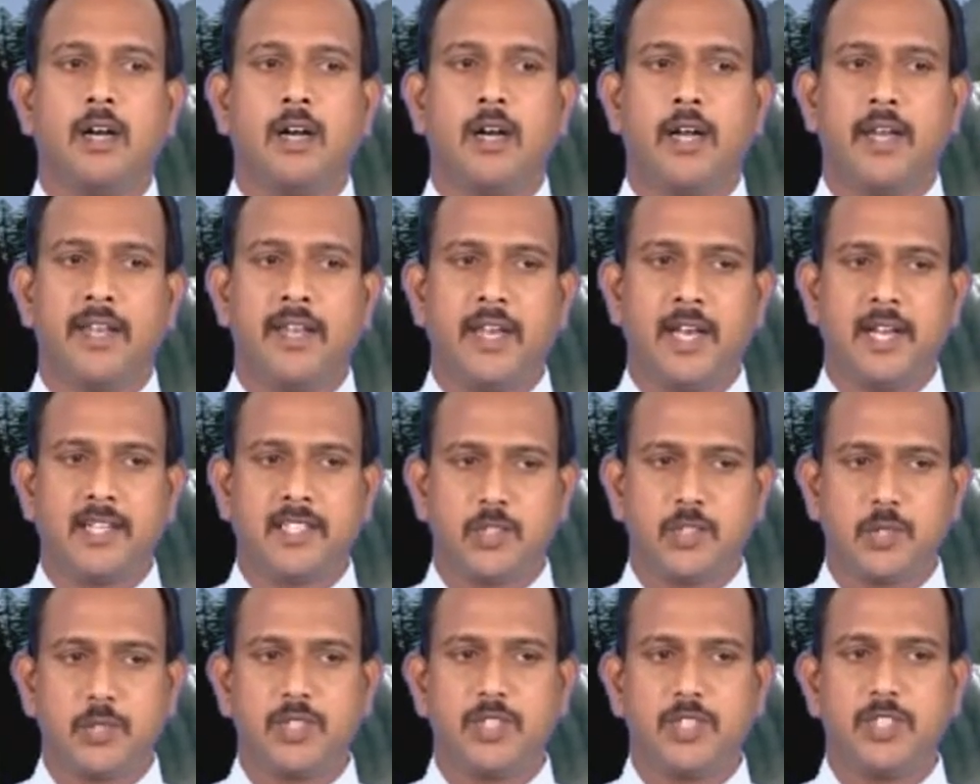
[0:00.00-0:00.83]
In
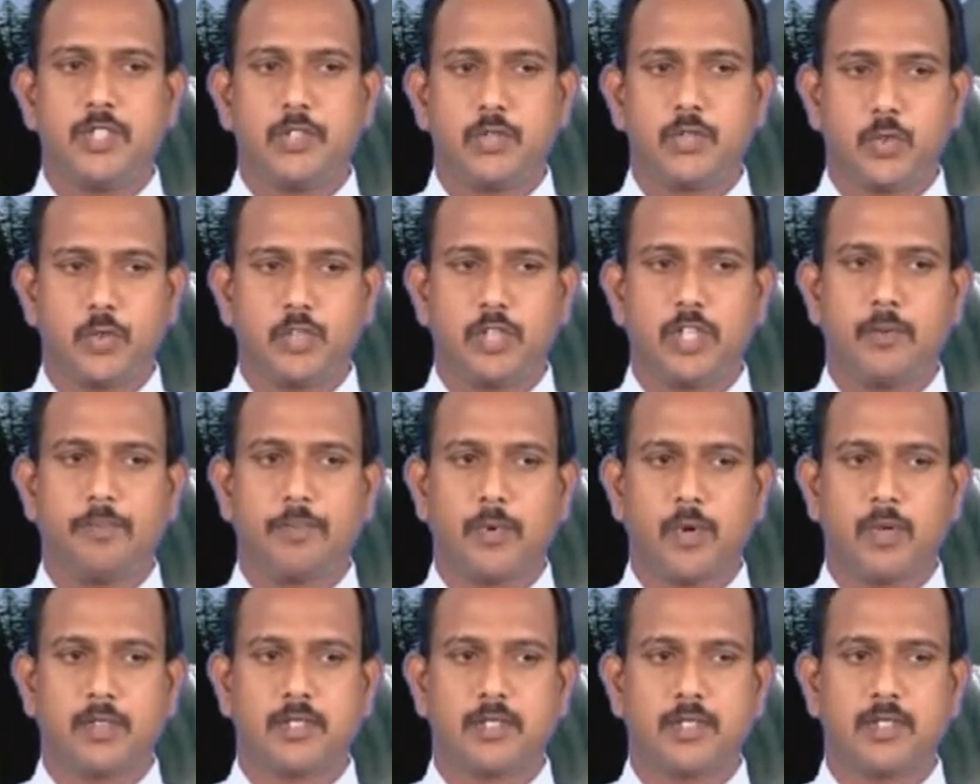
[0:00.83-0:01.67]
associative social
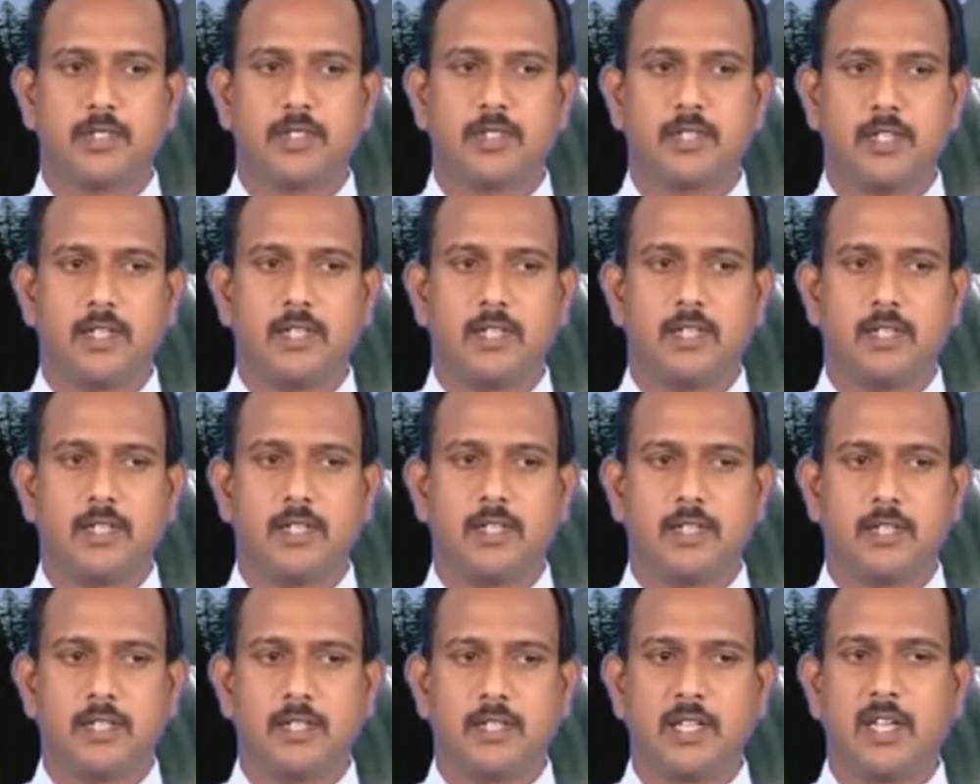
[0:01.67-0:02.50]
process,
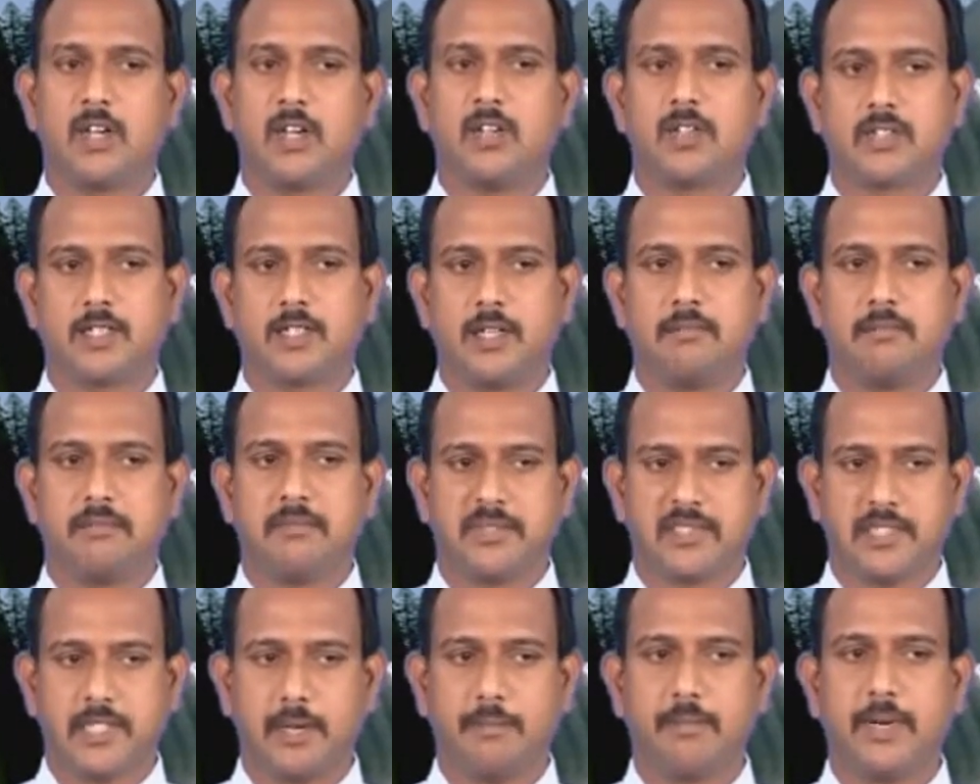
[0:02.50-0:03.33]
there are some
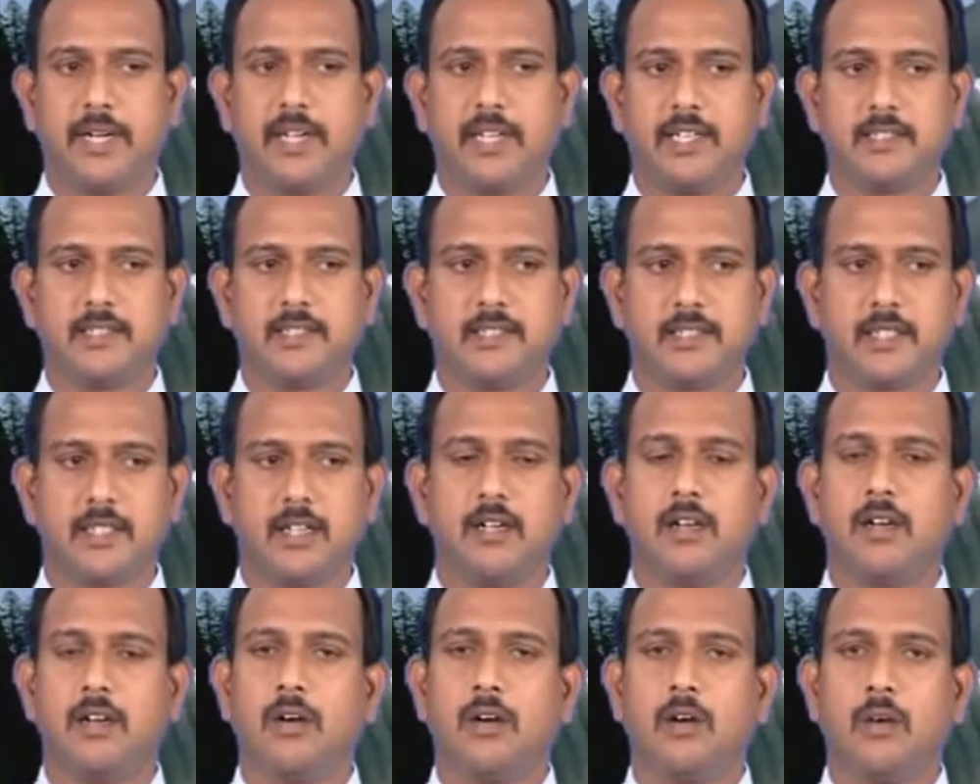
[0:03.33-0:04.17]
subheadings.
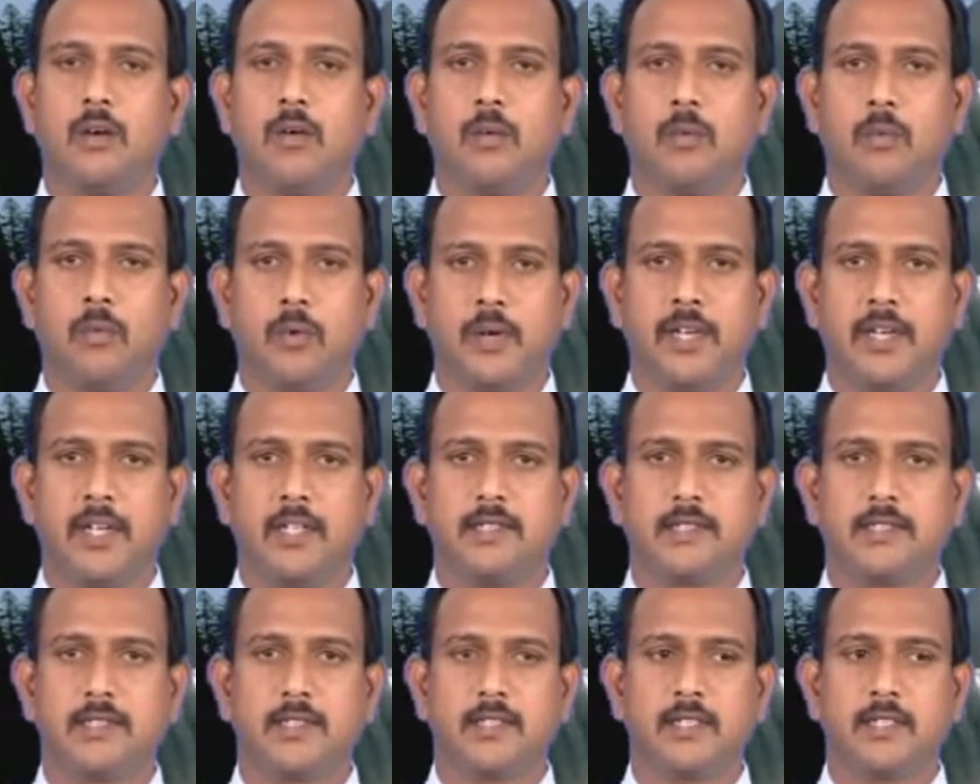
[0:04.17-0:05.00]
One
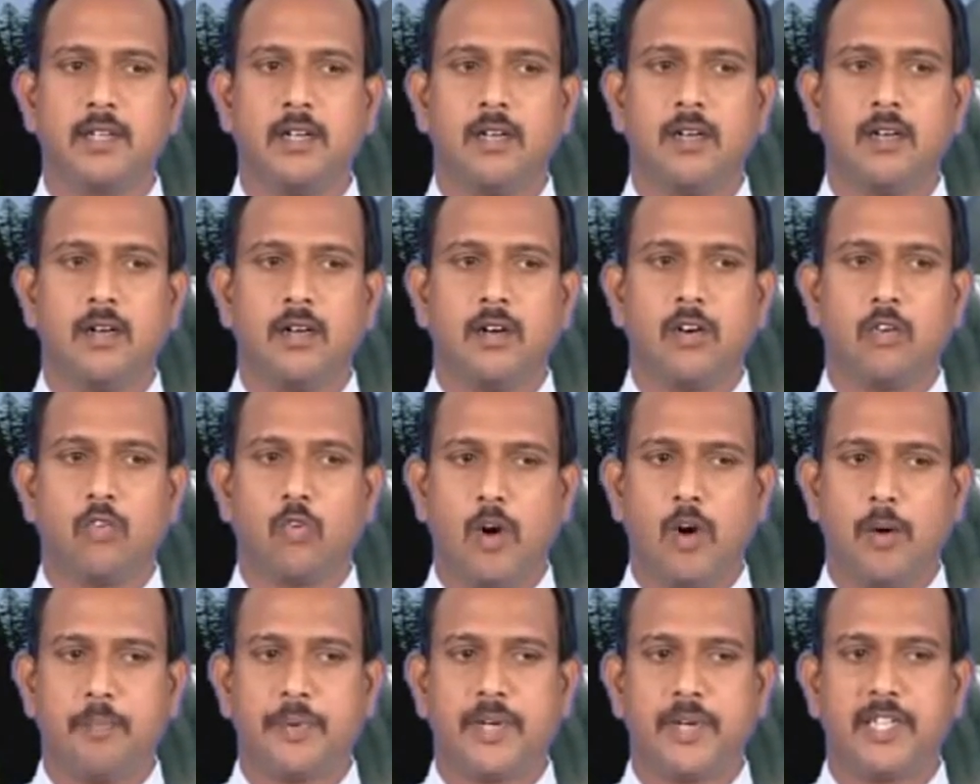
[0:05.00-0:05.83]
is
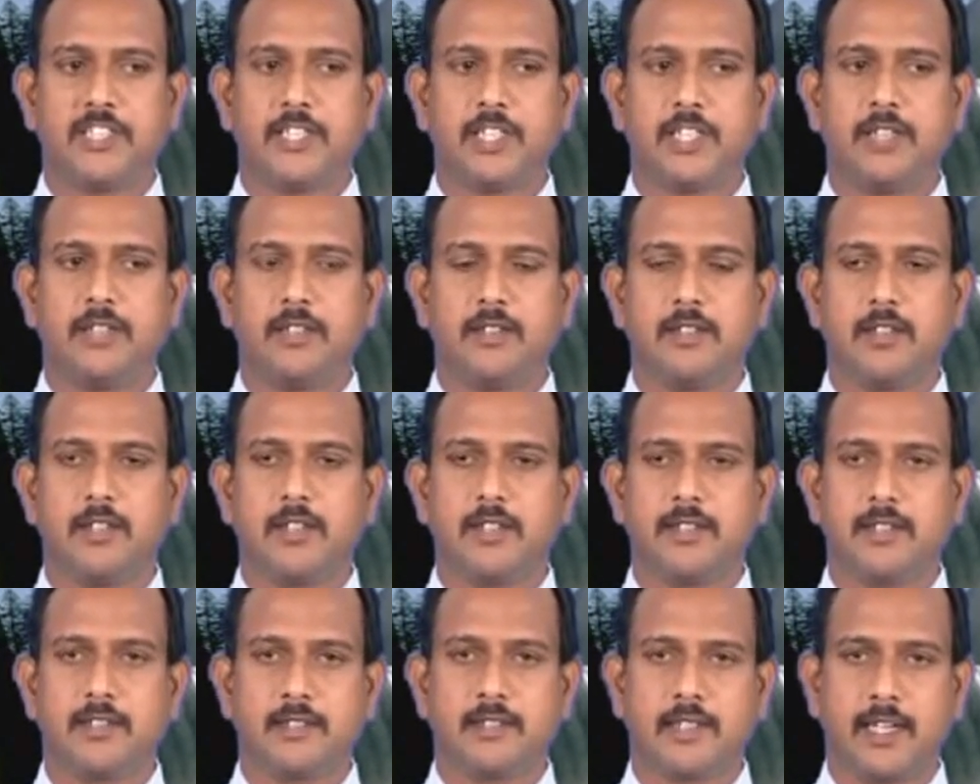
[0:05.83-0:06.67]
cooperation,
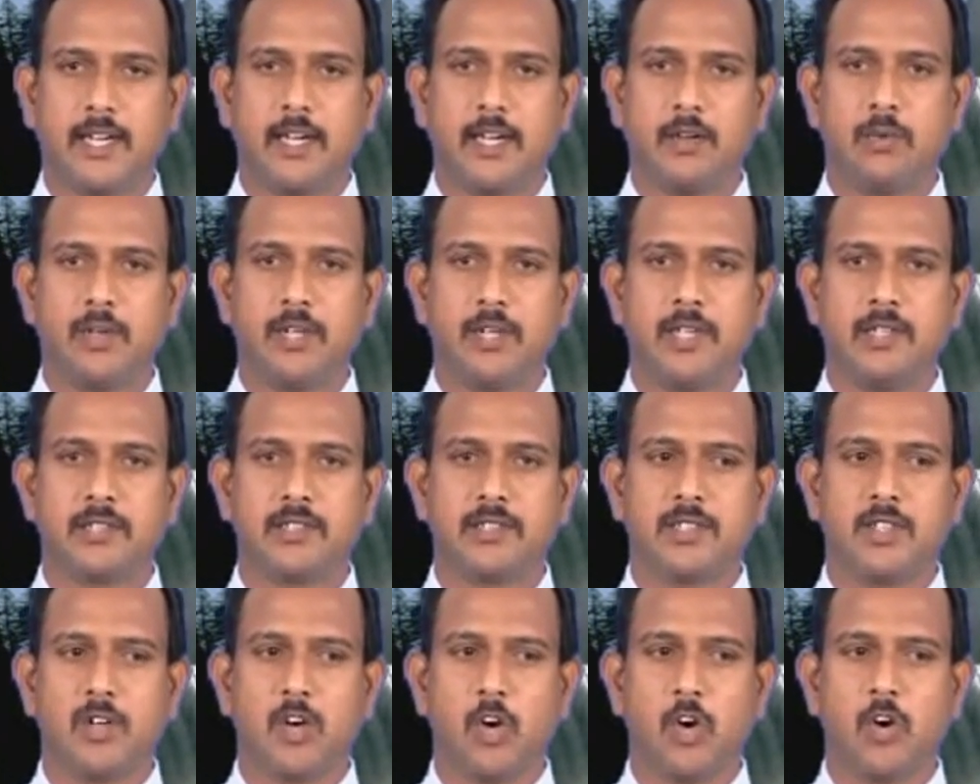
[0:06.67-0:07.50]
second one
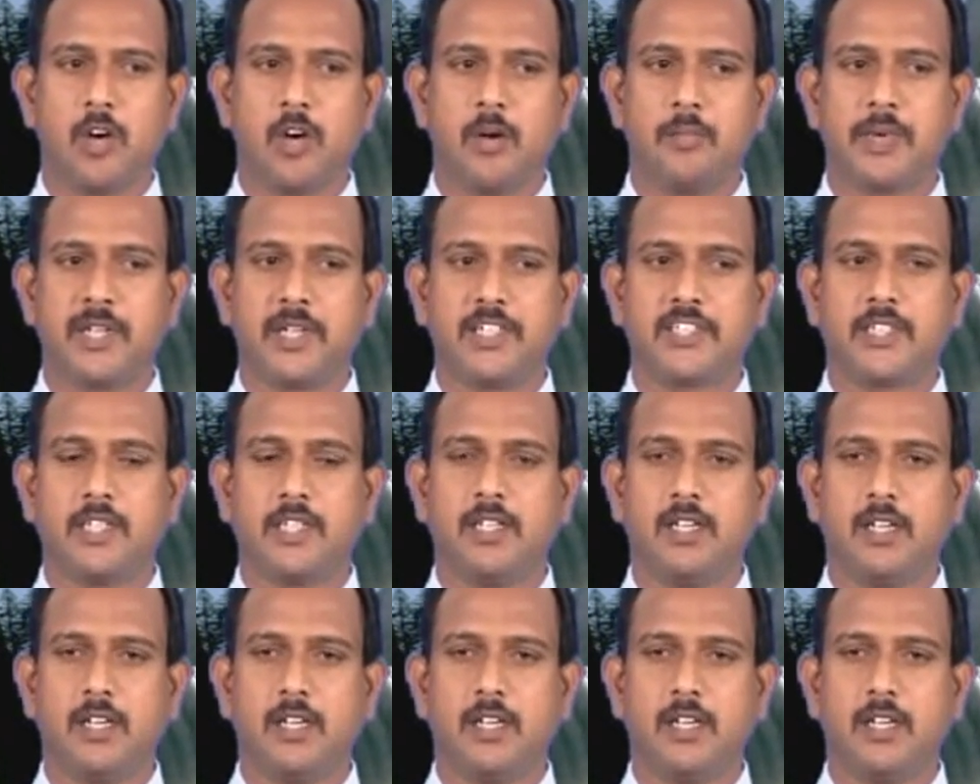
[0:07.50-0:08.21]
is accommodation,